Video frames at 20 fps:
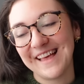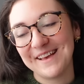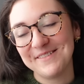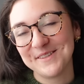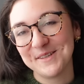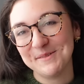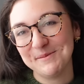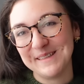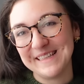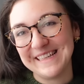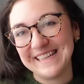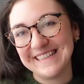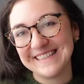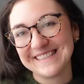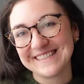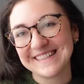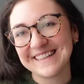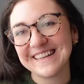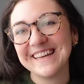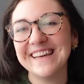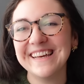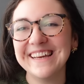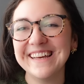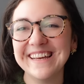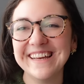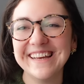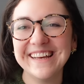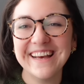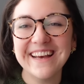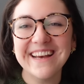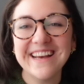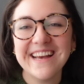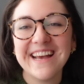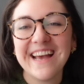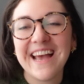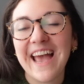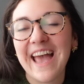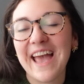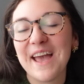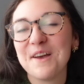So pleased.
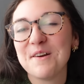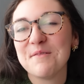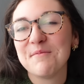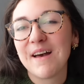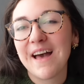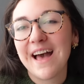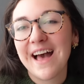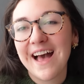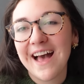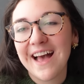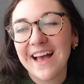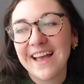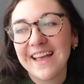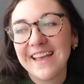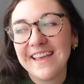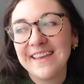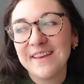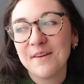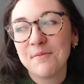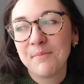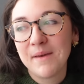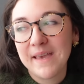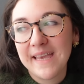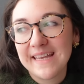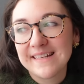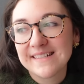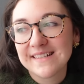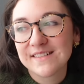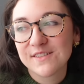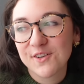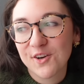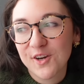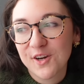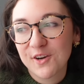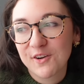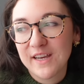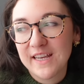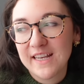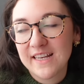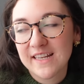I made a dark
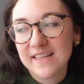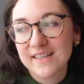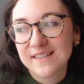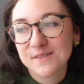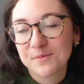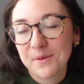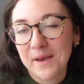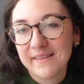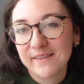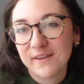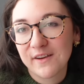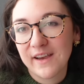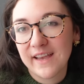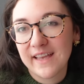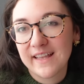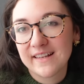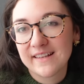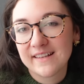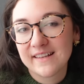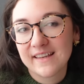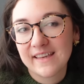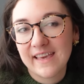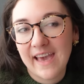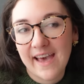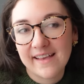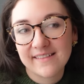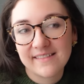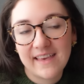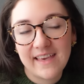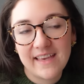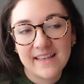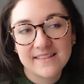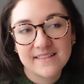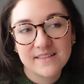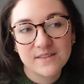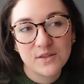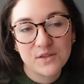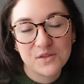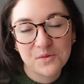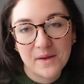green sweater in Cascade
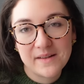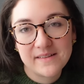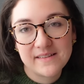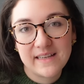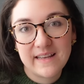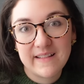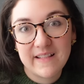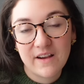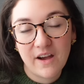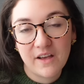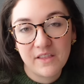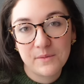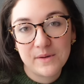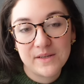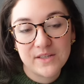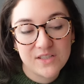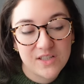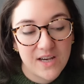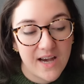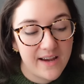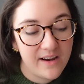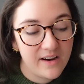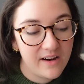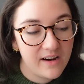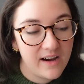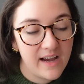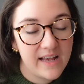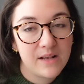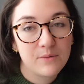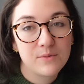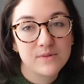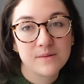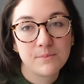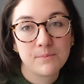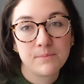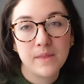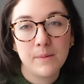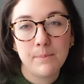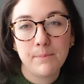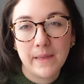220 in the colourway Shire, and it was
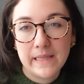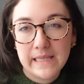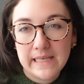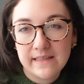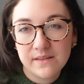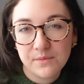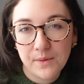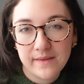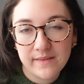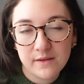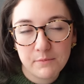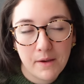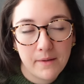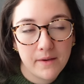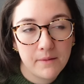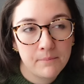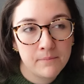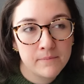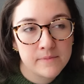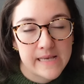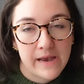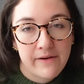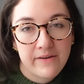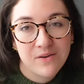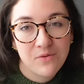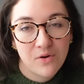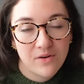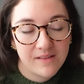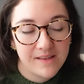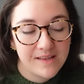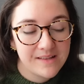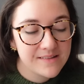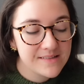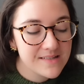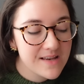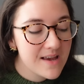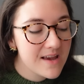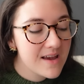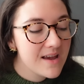the Billy sweater by Sari Nordland,